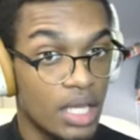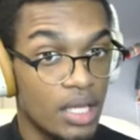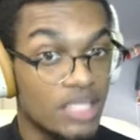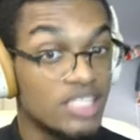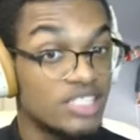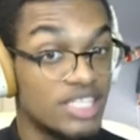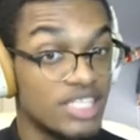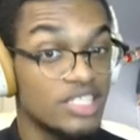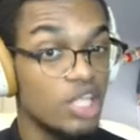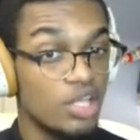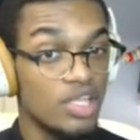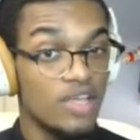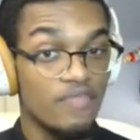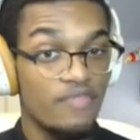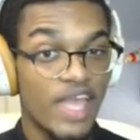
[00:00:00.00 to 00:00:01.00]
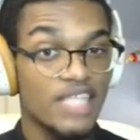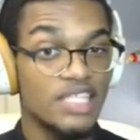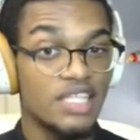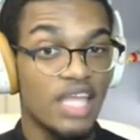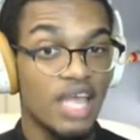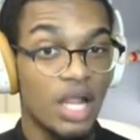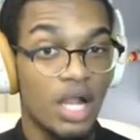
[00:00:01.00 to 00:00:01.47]
because that's clearly a face
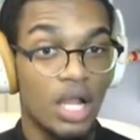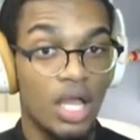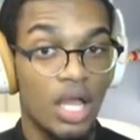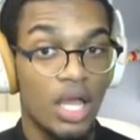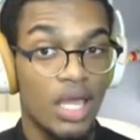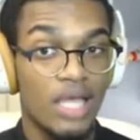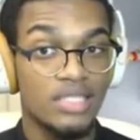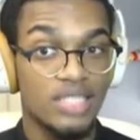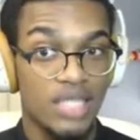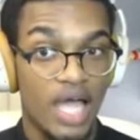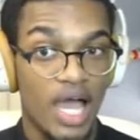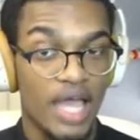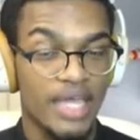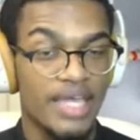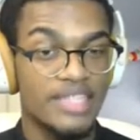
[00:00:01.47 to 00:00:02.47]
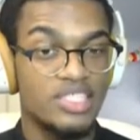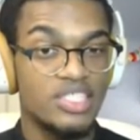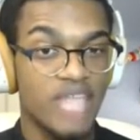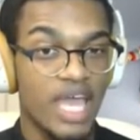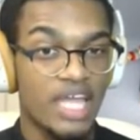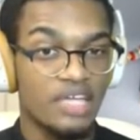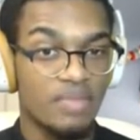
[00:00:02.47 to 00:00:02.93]
in there. It's a lie. It's
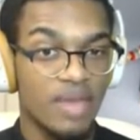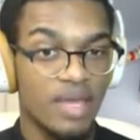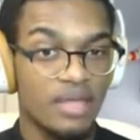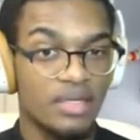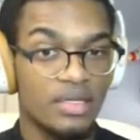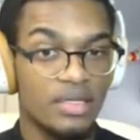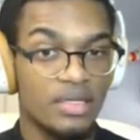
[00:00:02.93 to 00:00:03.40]
Sandman.